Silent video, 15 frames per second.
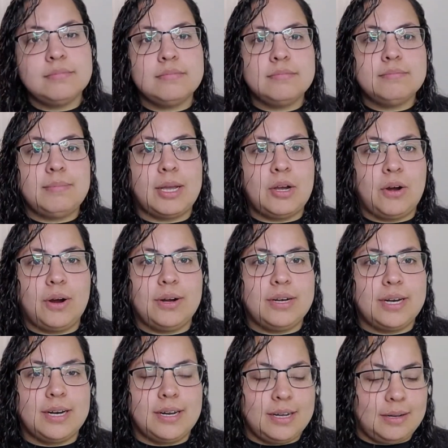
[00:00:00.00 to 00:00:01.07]
my card
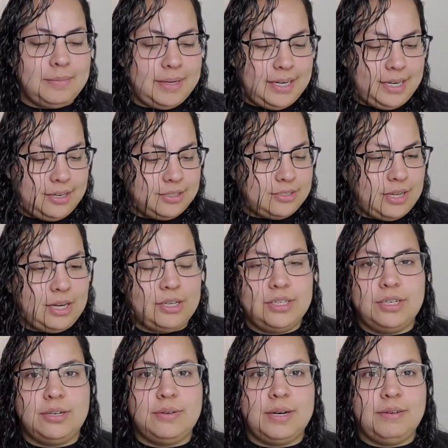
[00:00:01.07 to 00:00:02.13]
didn't come in here, so I don't
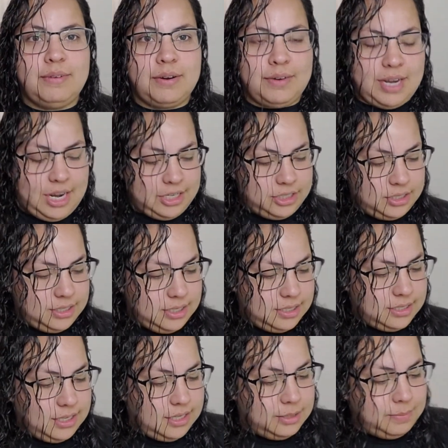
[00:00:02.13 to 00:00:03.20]
know what variation this
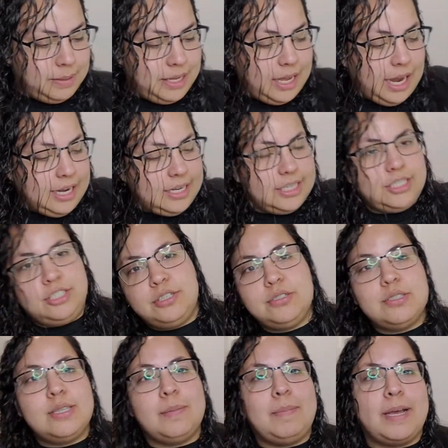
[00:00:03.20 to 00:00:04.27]
is, but I did
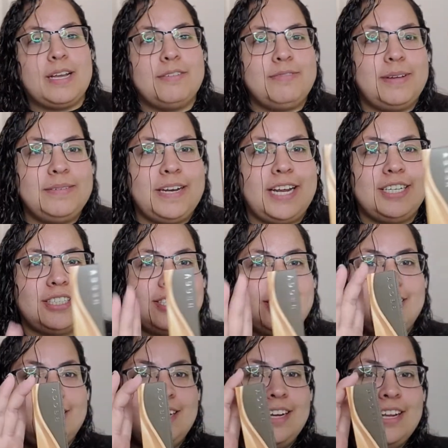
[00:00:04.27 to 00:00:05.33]
choose the BECCA
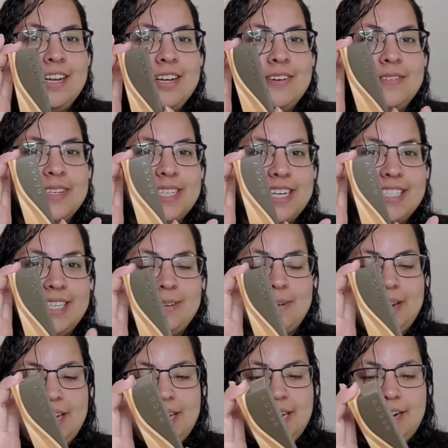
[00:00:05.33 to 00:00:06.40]
foundation, which I see
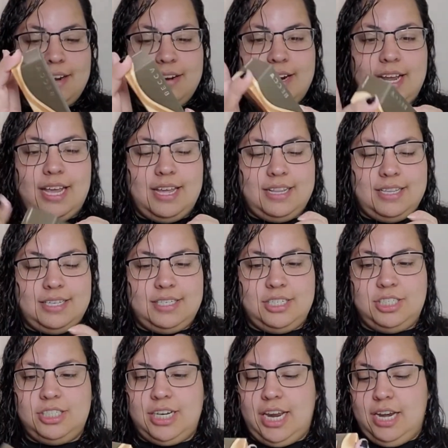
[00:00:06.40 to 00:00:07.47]
right here, and this is
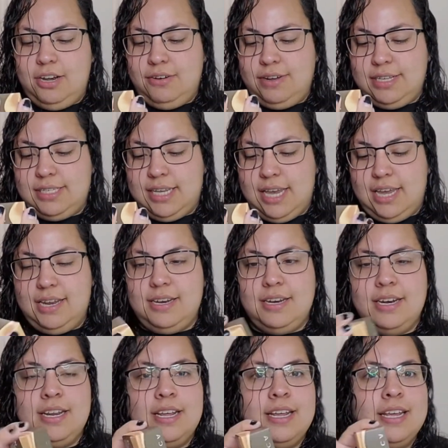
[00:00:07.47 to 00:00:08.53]
shade Noisette.
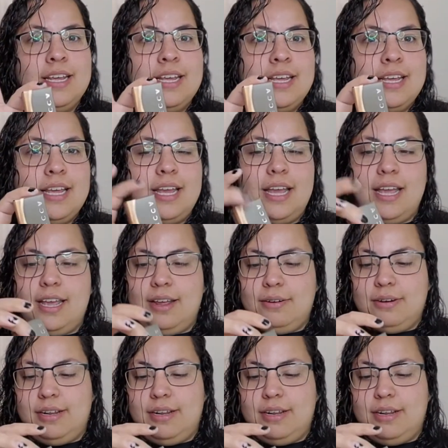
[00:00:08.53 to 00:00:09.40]
And